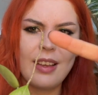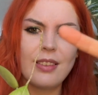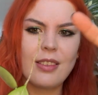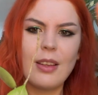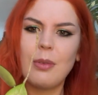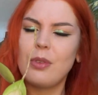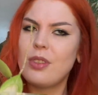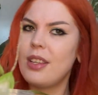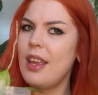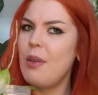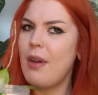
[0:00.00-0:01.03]
so we'll
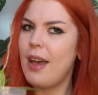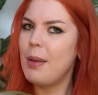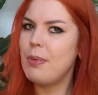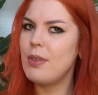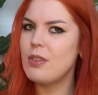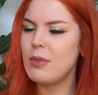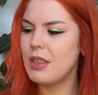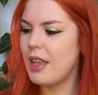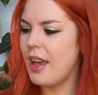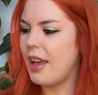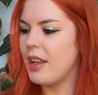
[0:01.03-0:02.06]
see what happens with
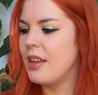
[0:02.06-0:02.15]
that.